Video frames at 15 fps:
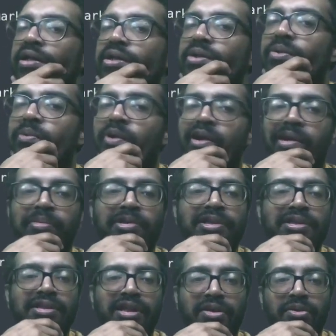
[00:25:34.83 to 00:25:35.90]
So what happens
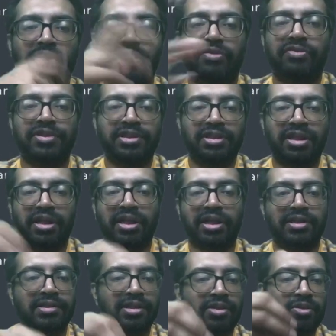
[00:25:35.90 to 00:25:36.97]
is that only the first string
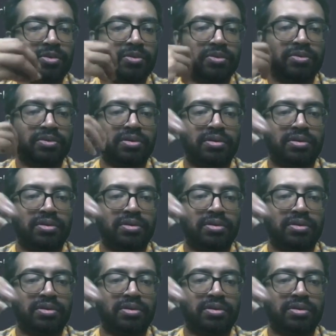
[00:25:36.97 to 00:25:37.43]
gets into.